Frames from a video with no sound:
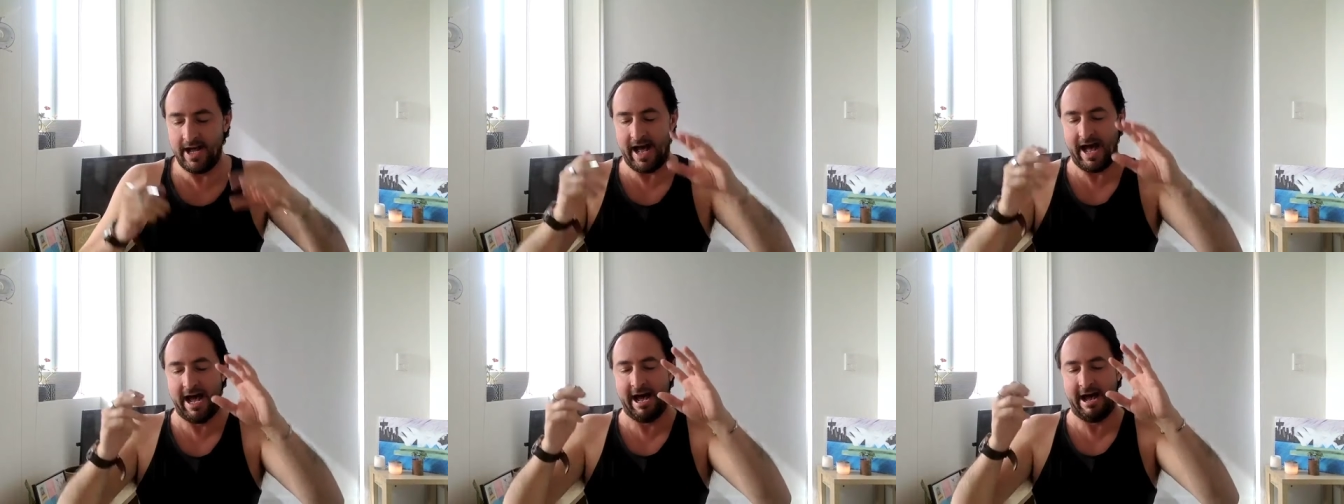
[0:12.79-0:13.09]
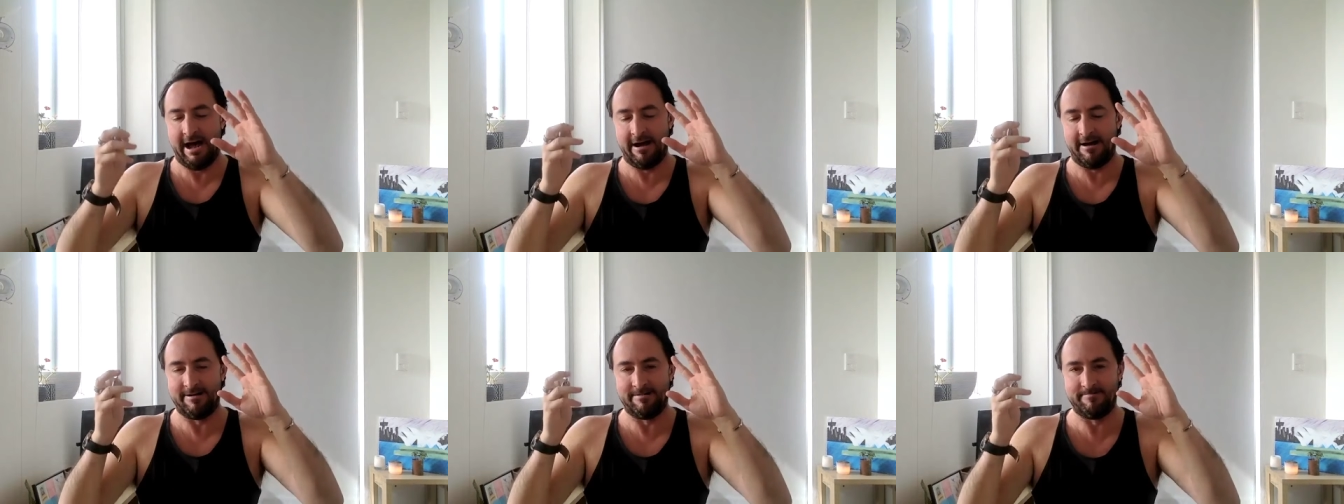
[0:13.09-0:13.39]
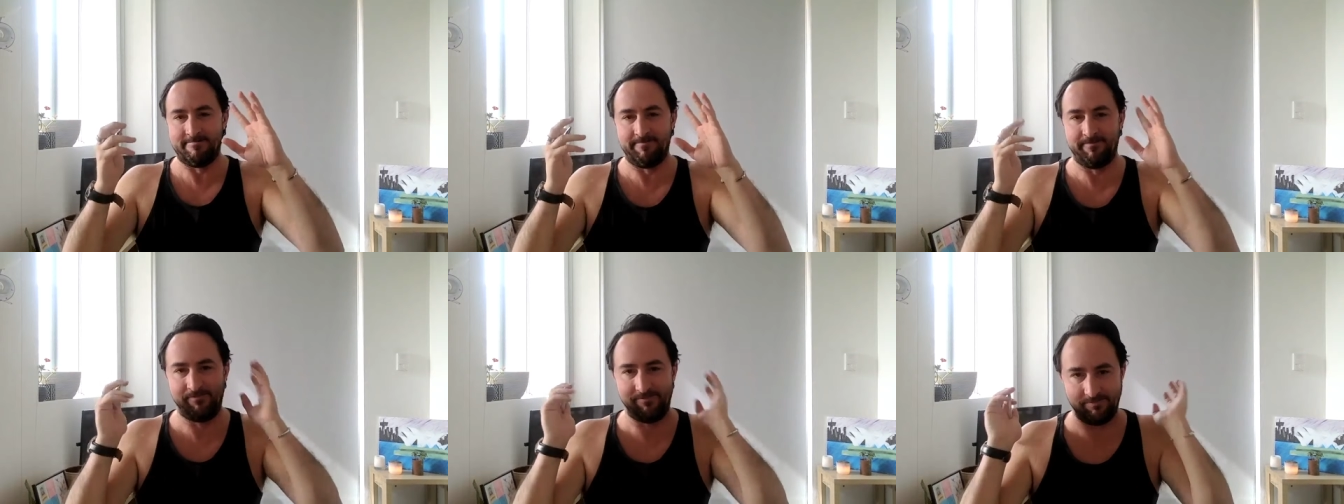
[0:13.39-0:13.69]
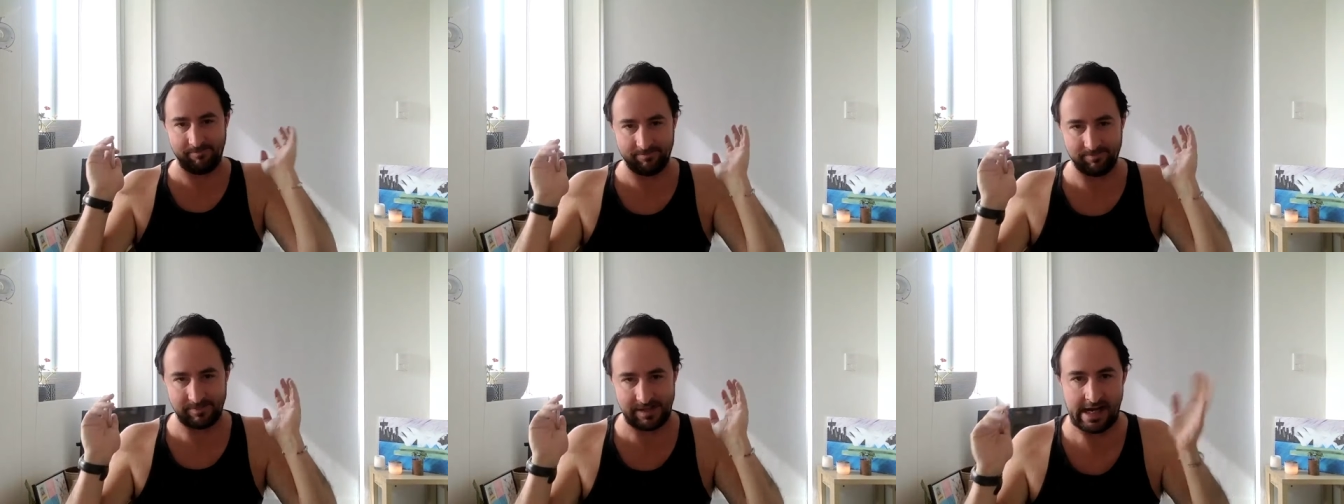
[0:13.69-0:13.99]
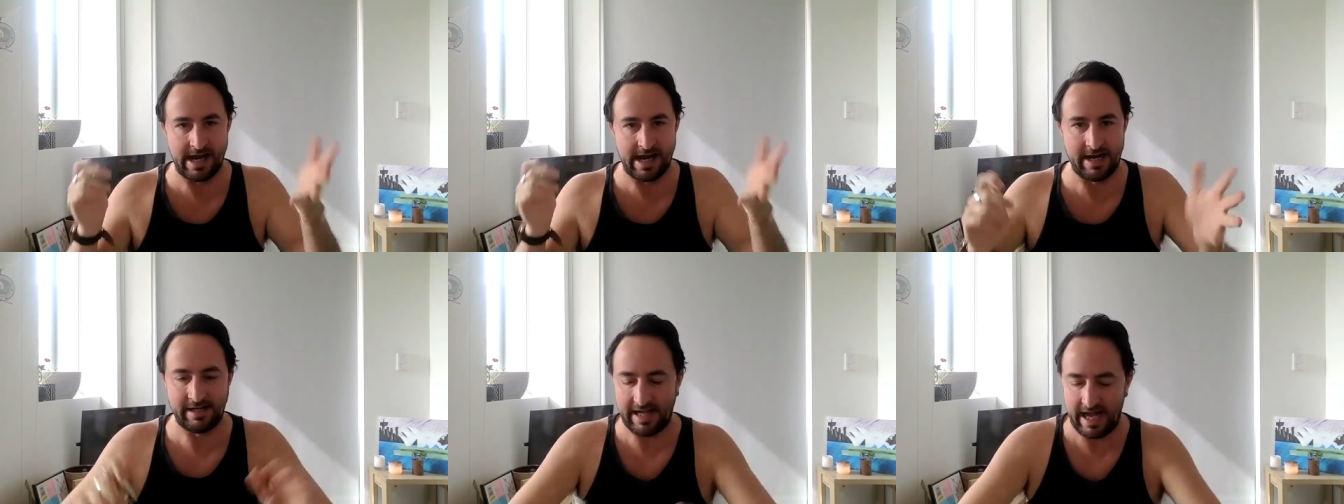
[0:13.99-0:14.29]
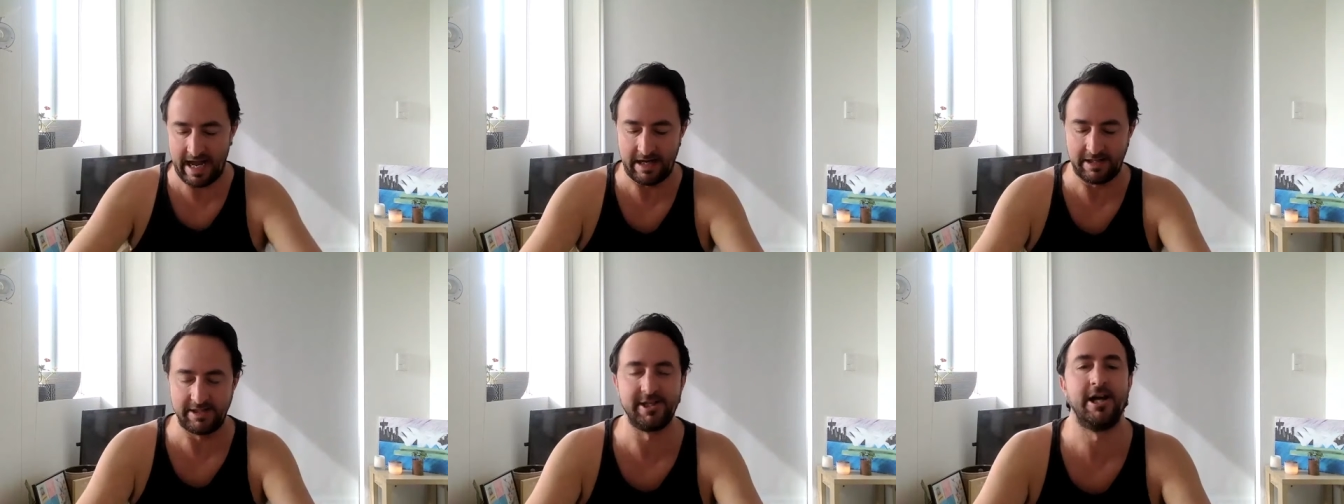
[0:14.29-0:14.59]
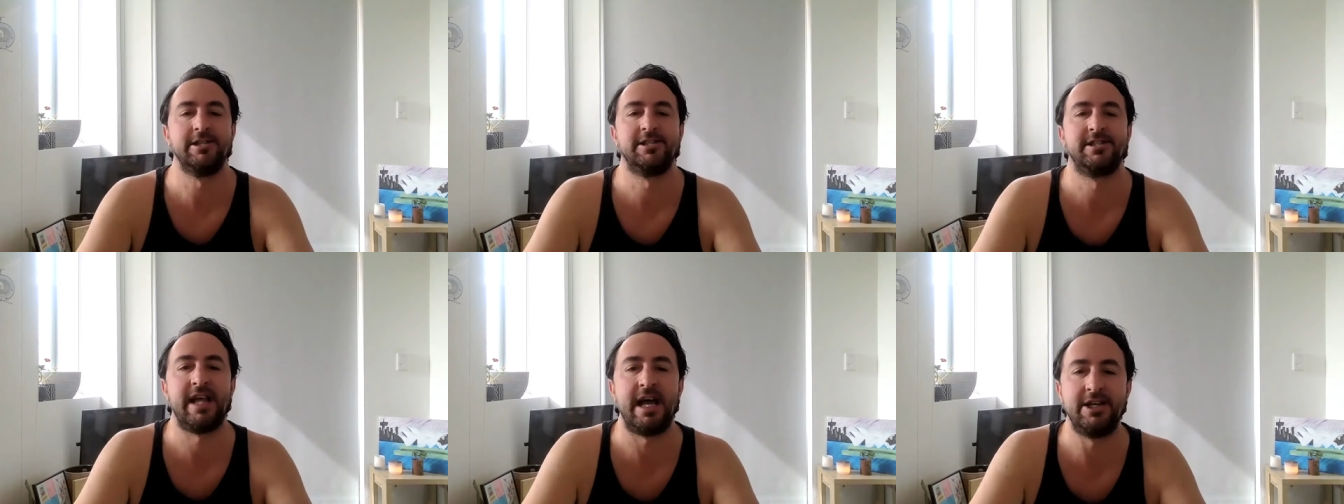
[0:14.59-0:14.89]
And yeah,
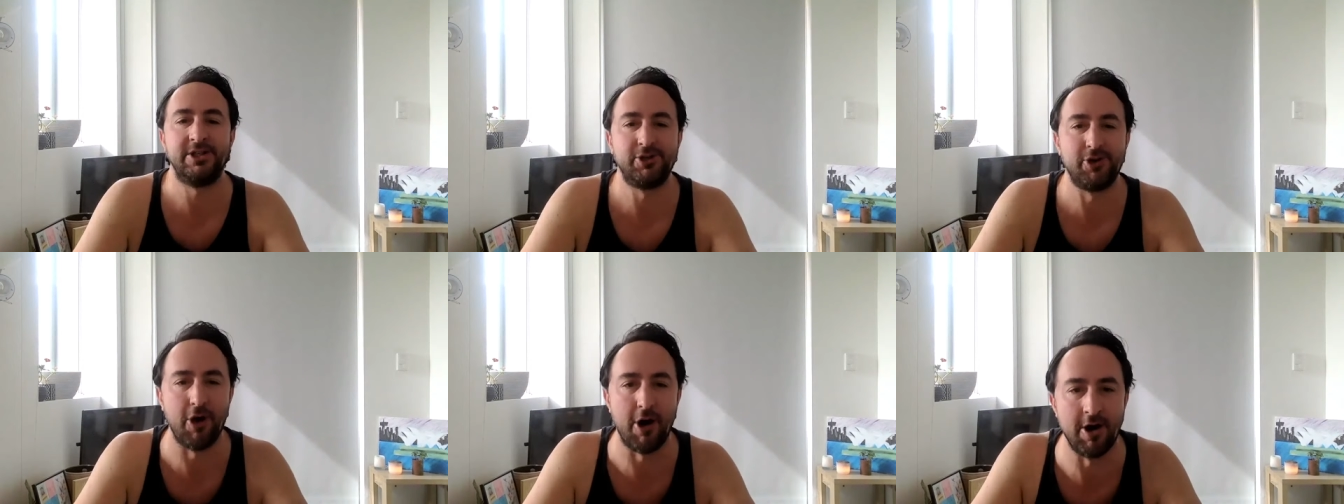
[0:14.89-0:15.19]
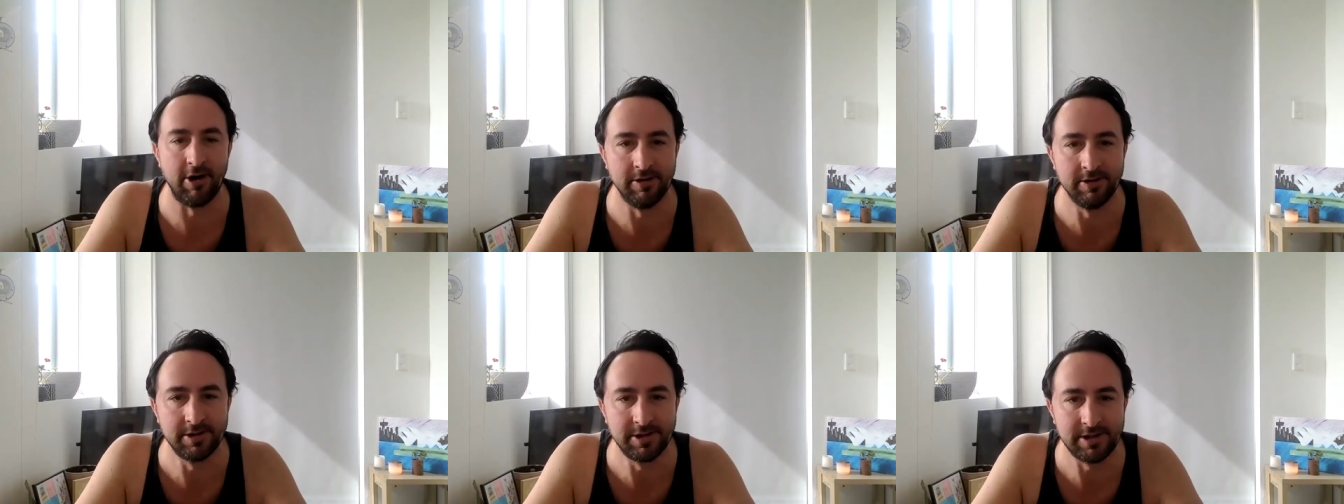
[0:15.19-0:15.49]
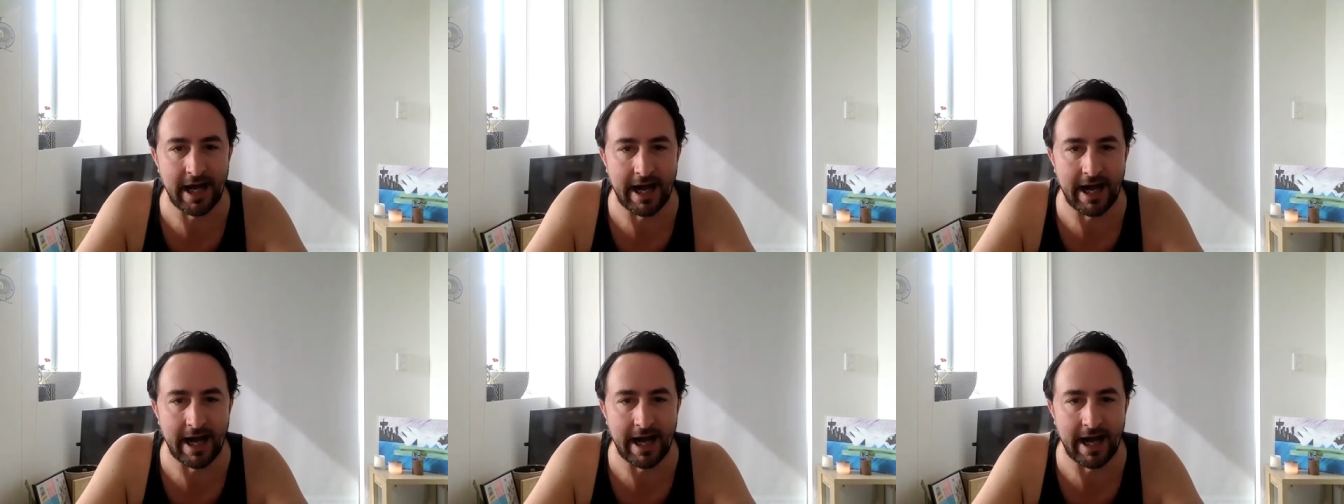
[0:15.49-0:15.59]
so stay strong.